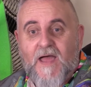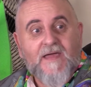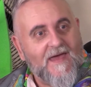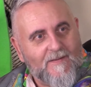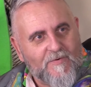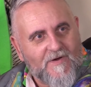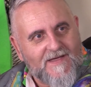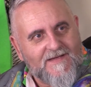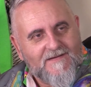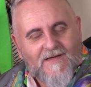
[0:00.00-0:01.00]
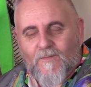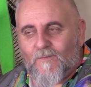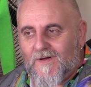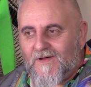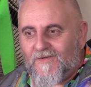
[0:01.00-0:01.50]
Cabaret,
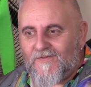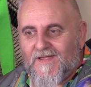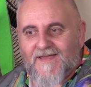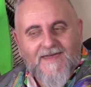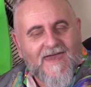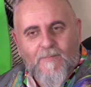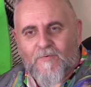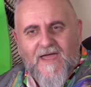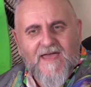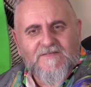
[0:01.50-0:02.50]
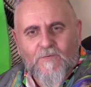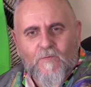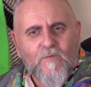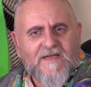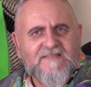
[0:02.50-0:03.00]
well, cabaret has
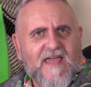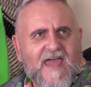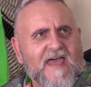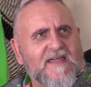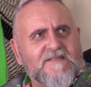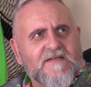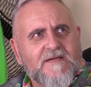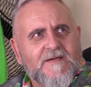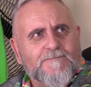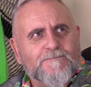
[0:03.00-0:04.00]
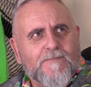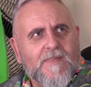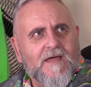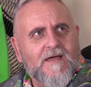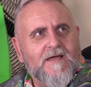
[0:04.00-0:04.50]
always had
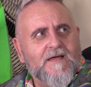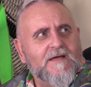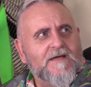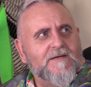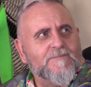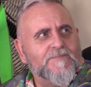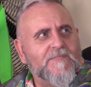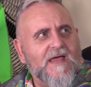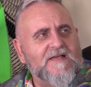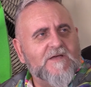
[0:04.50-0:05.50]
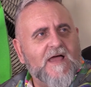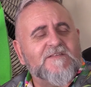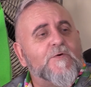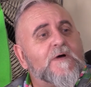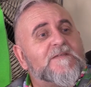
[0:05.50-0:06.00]

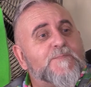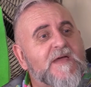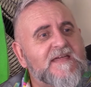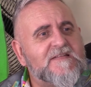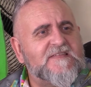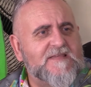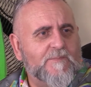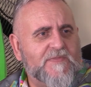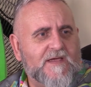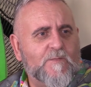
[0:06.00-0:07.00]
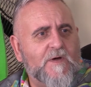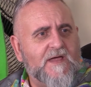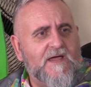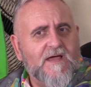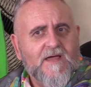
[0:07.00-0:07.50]
has always been something
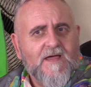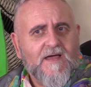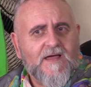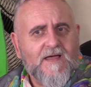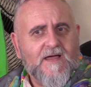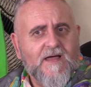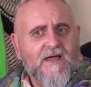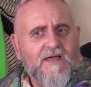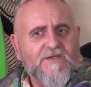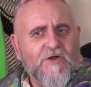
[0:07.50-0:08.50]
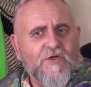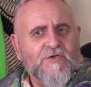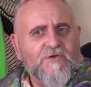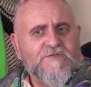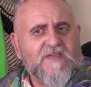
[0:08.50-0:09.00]
where
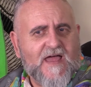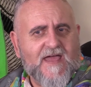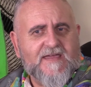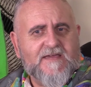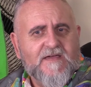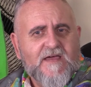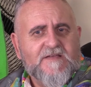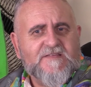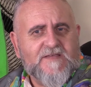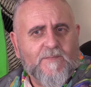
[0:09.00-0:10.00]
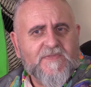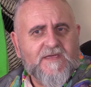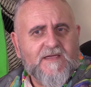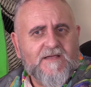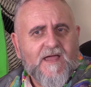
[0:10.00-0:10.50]
you take
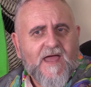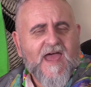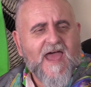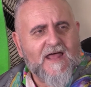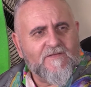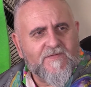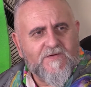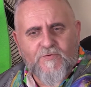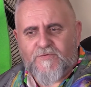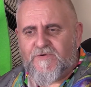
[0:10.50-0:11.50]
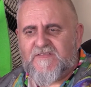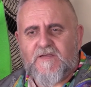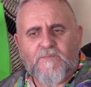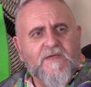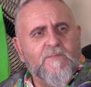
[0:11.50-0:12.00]
something out of the ordinary,
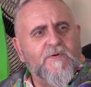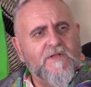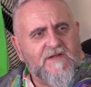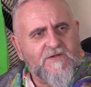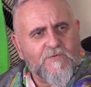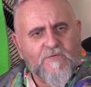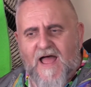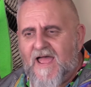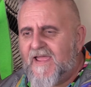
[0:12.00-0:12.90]
something political,